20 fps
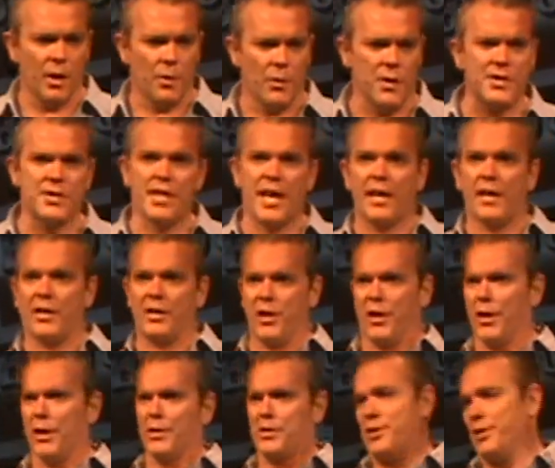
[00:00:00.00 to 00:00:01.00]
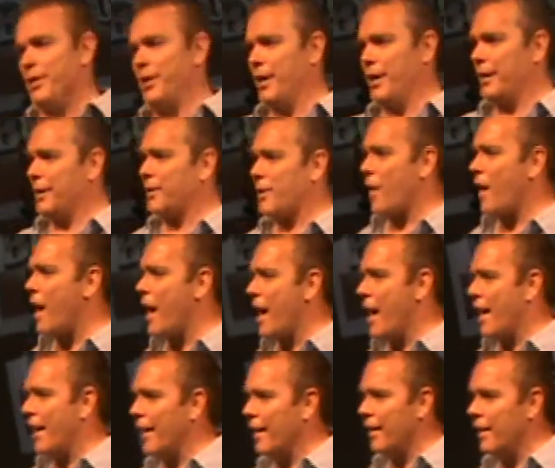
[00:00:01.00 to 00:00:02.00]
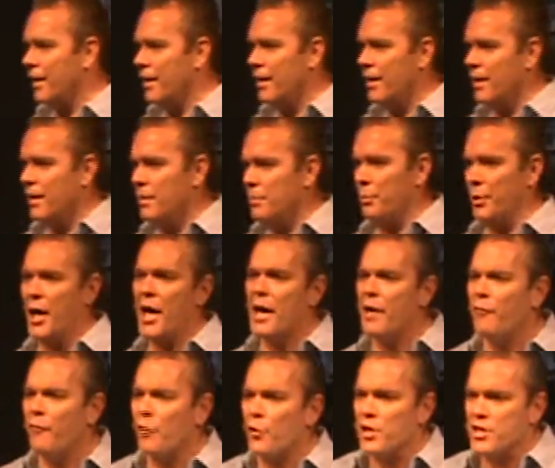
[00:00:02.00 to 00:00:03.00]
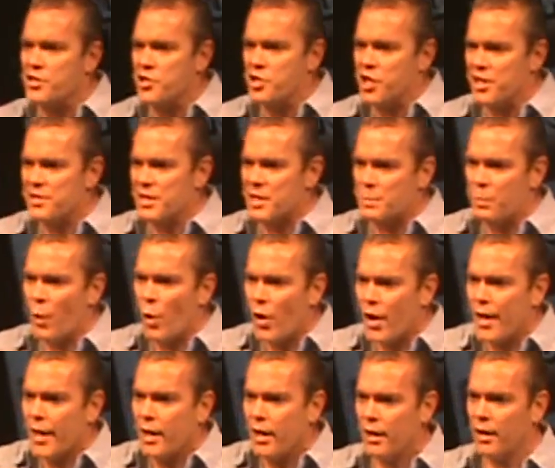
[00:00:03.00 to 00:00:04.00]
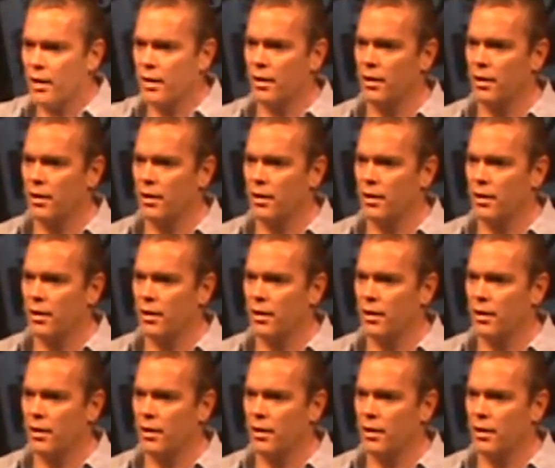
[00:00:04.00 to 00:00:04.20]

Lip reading: We sang a dirge and you didn't cry. Play for us, Jesus boy.